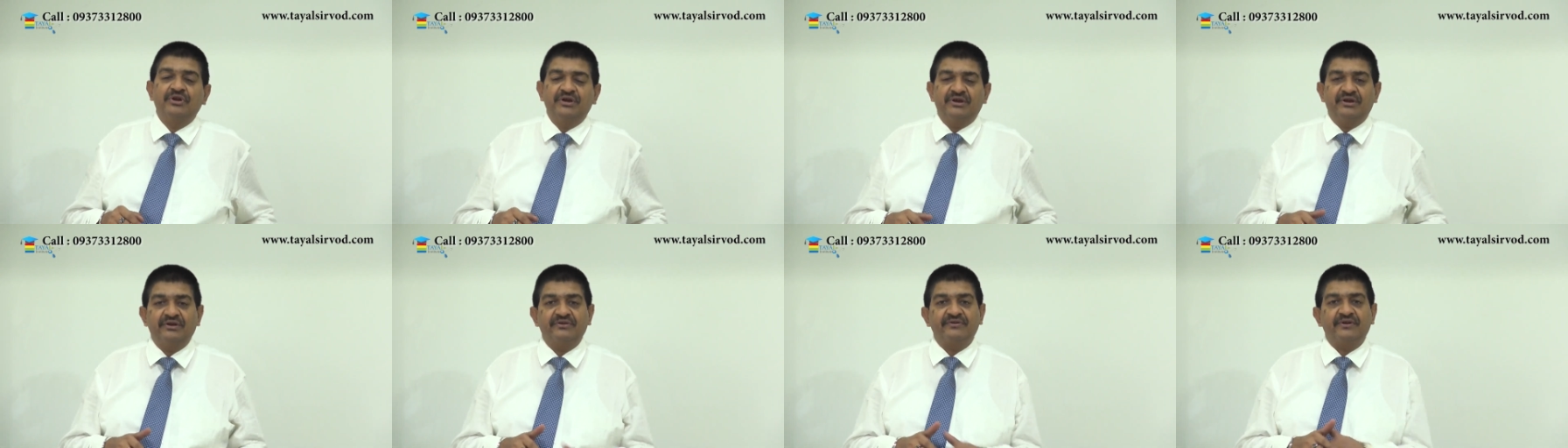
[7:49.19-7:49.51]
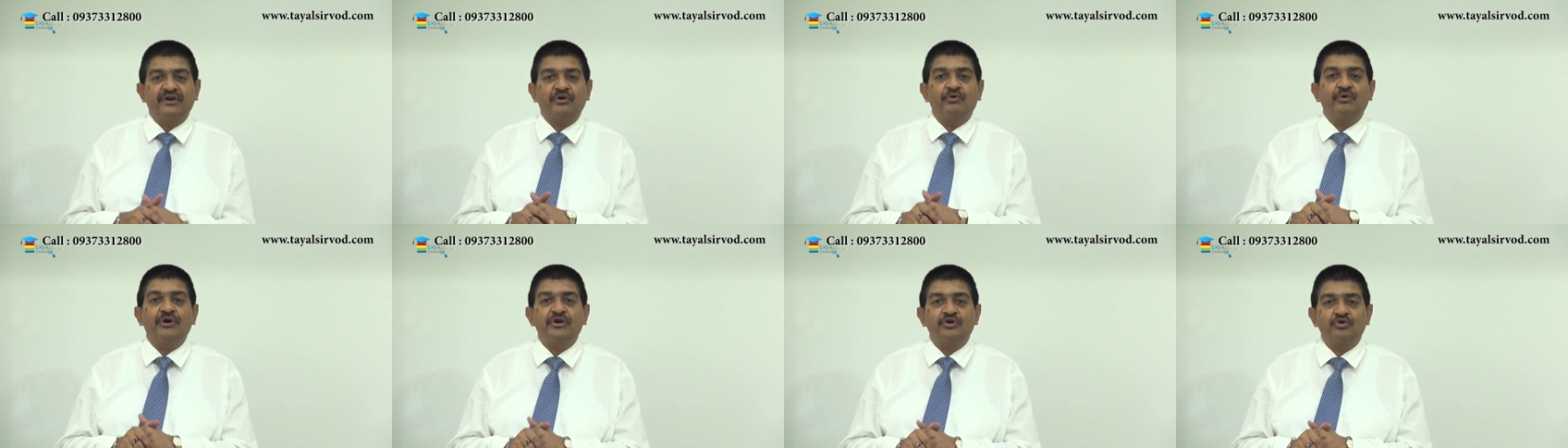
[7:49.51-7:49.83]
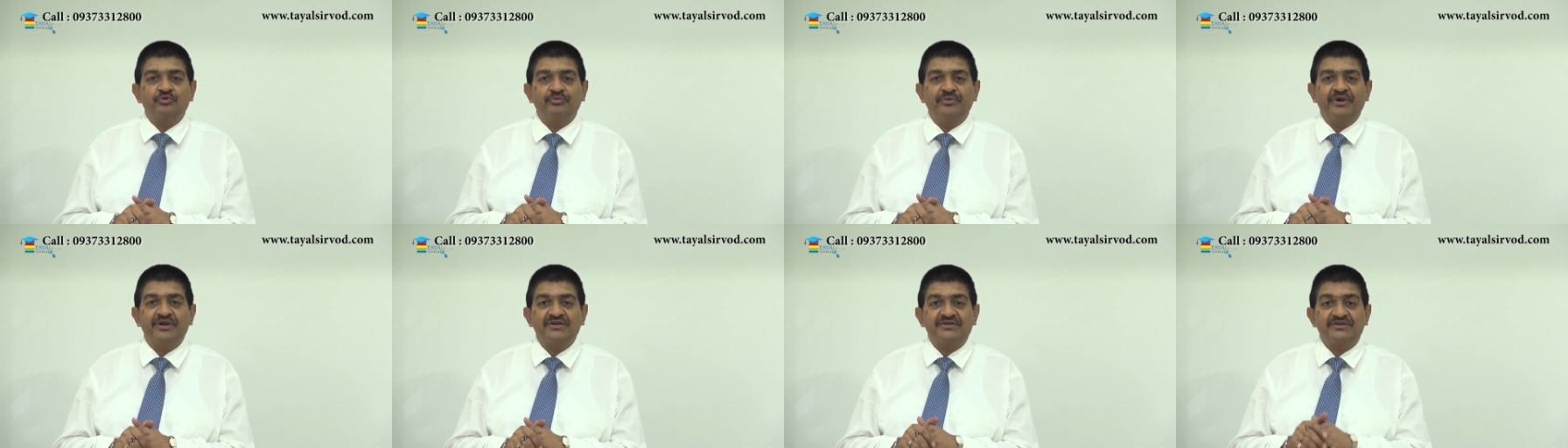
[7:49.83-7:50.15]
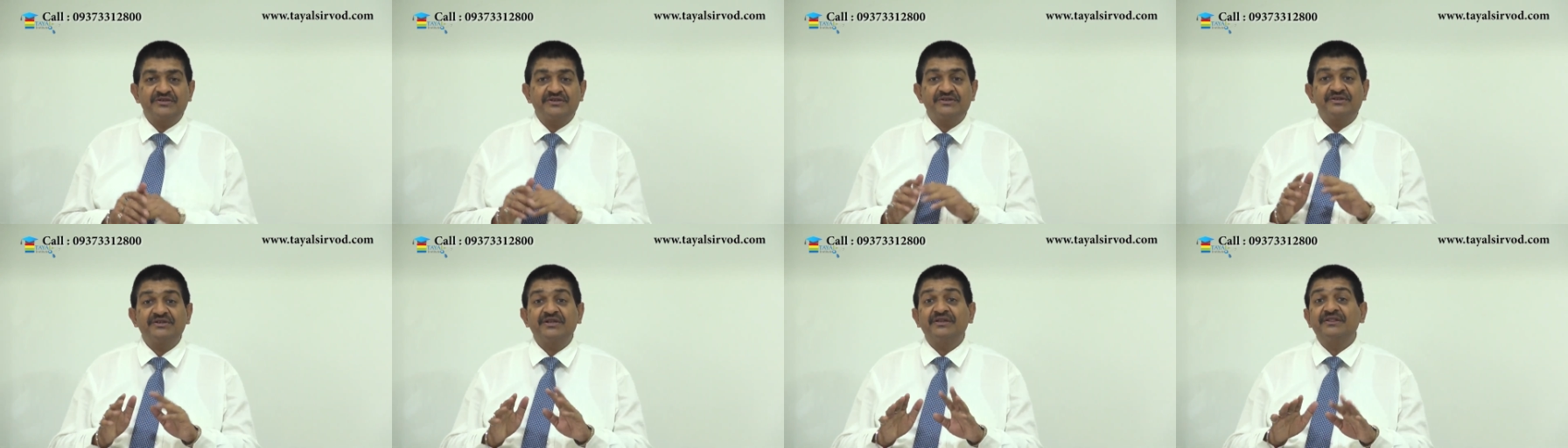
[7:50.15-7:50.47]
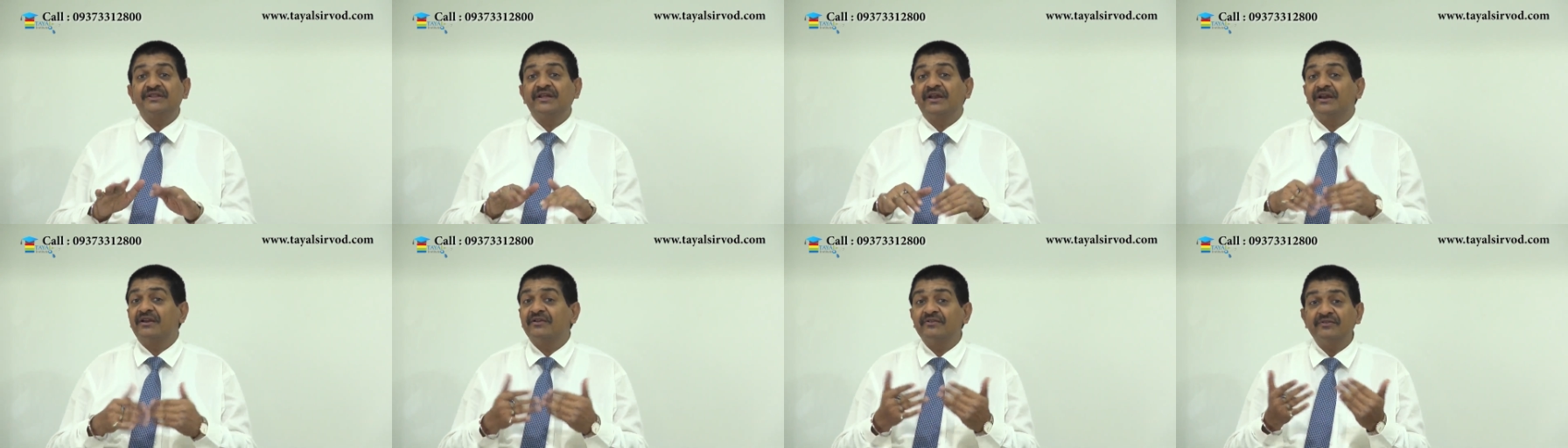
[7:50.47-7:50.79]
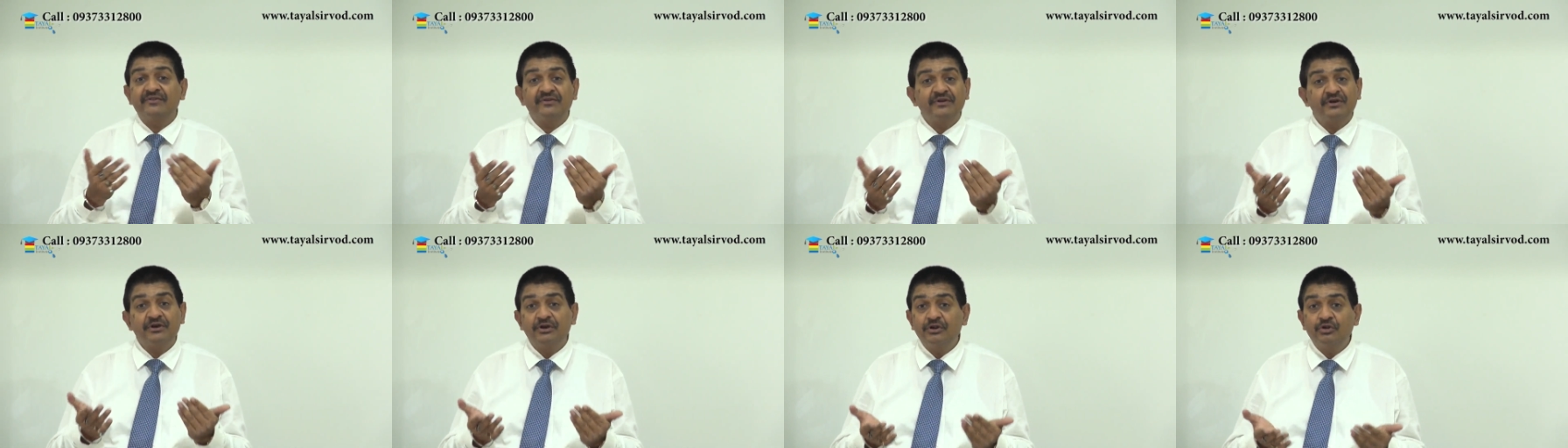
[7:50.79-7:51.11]
it is required to be assessed that there
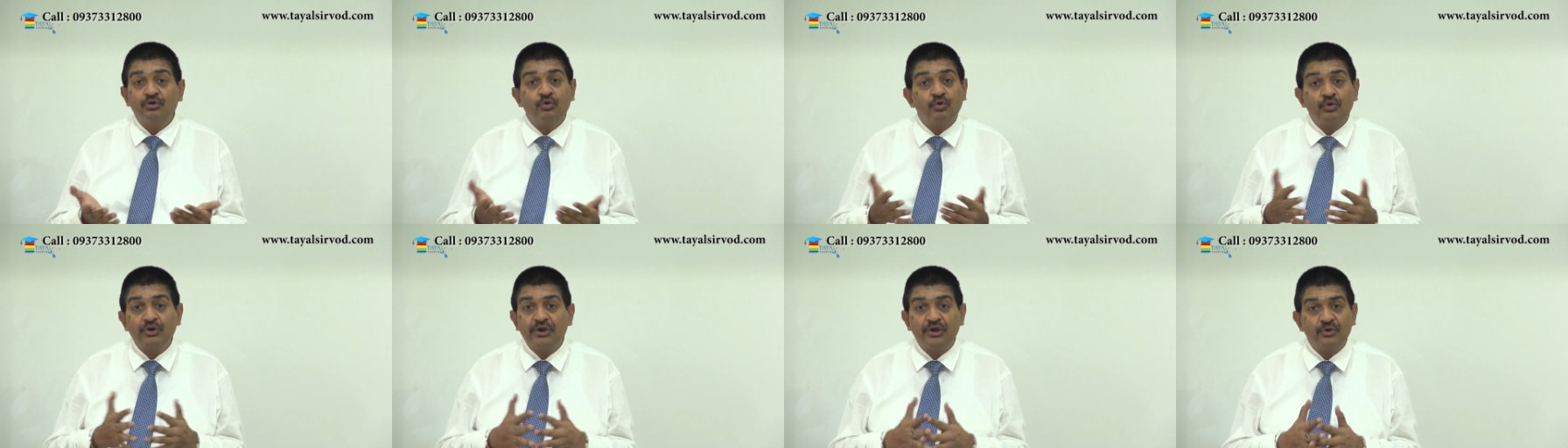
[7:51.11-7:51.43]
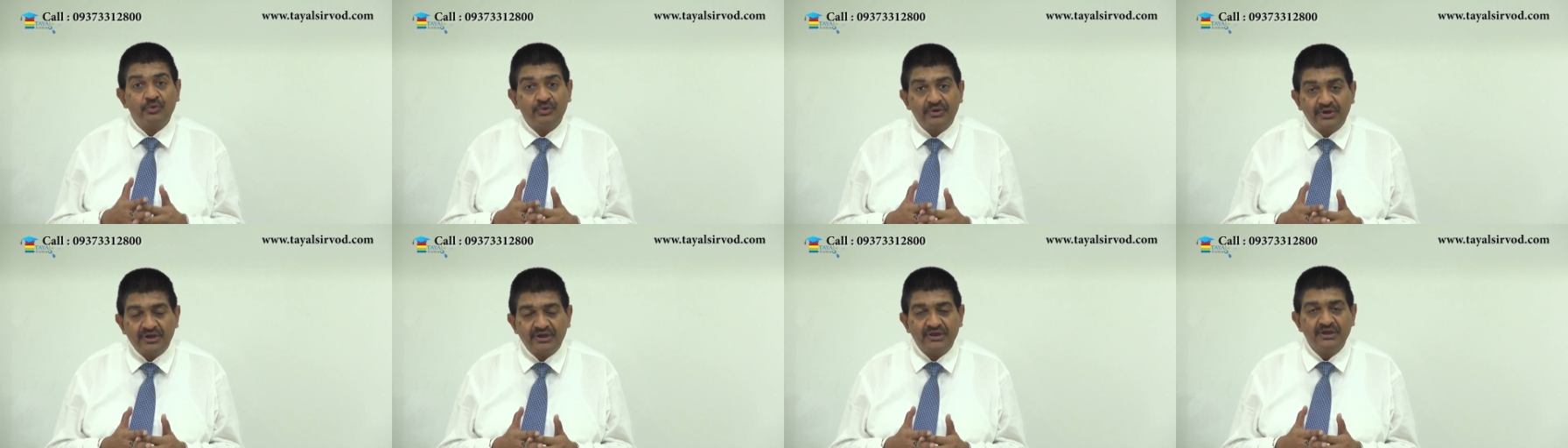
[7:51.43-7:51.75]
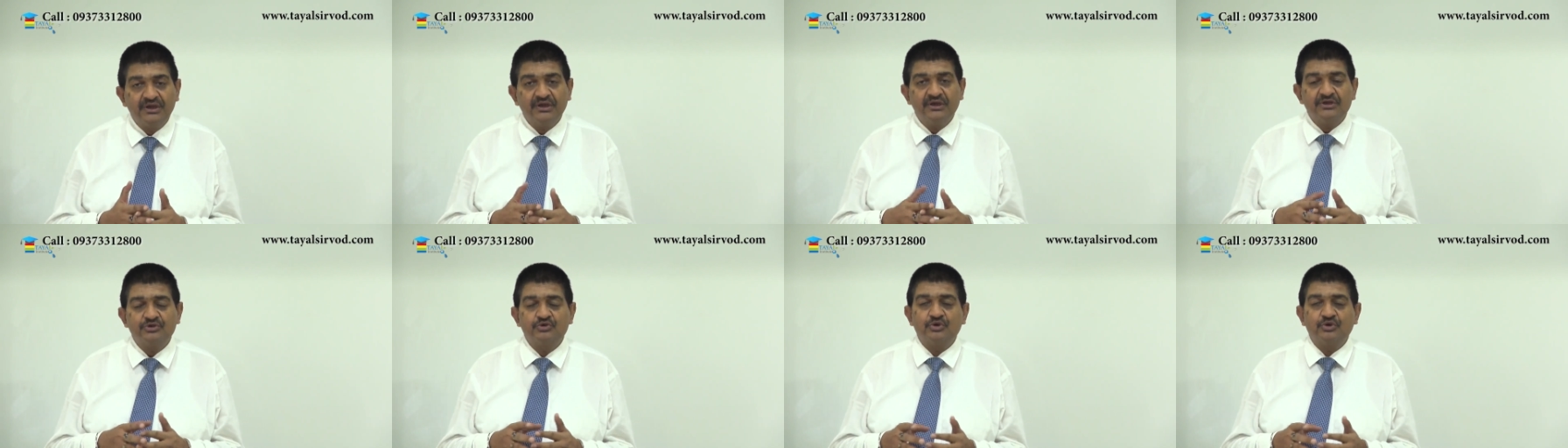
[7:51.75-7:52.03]
is no duty.